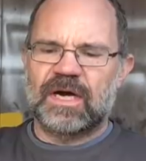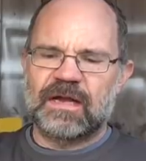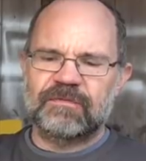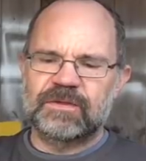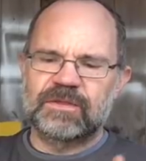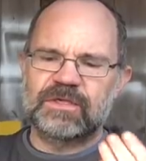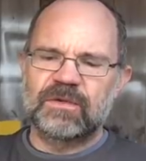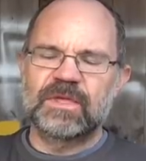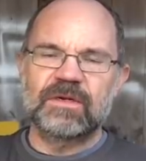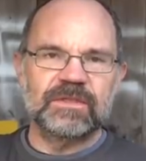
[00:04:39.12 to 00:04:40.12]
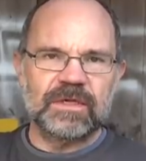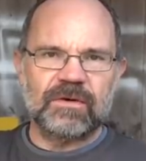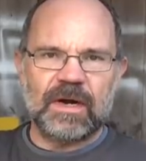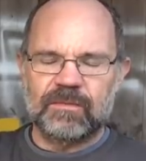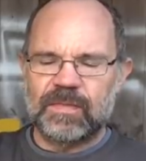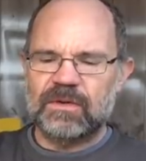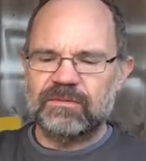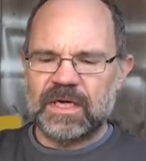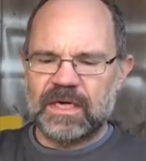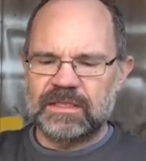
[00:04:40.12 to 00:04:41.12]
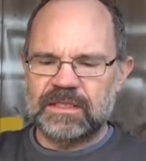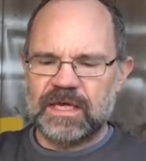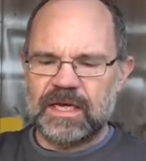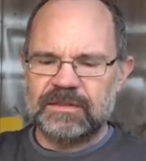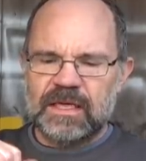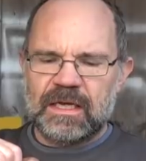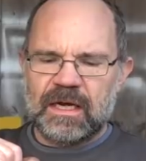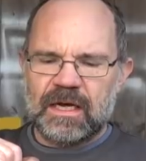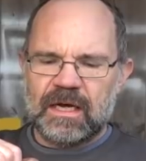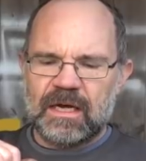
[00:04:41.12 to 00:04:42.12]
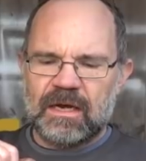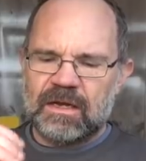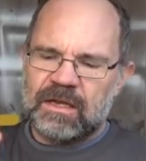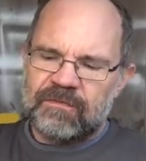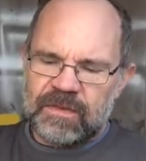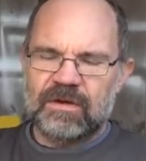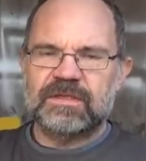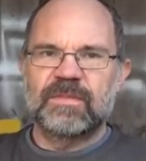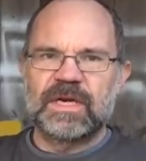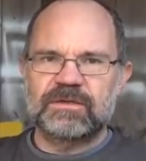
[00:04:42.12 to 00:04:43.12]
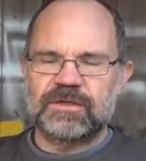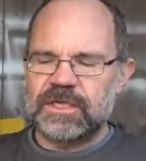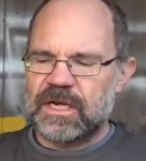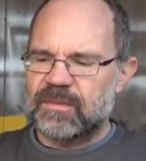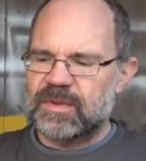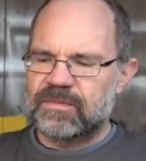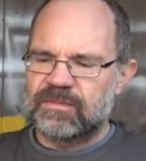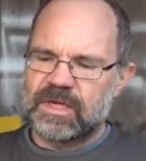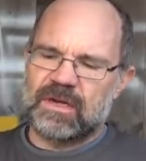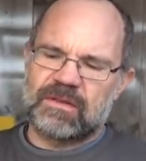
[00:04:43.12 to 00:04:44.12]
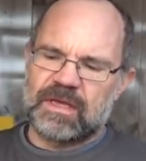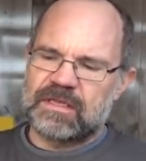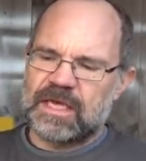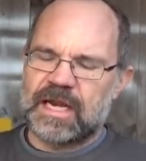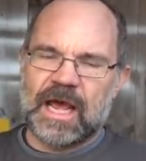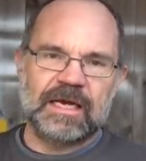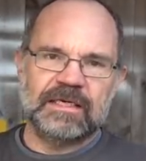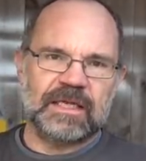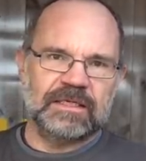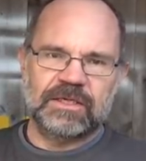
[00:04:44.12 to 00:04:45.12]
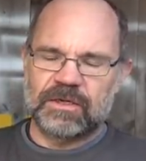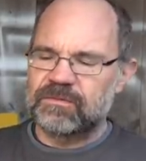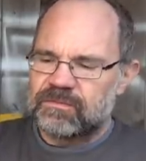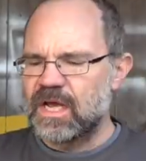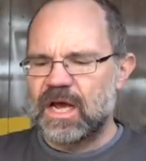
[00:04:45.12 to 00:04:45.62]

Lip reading: I have to assume that it was a crown bolt, a hunting head, even though it's a military ship. You know, they land, they shoot.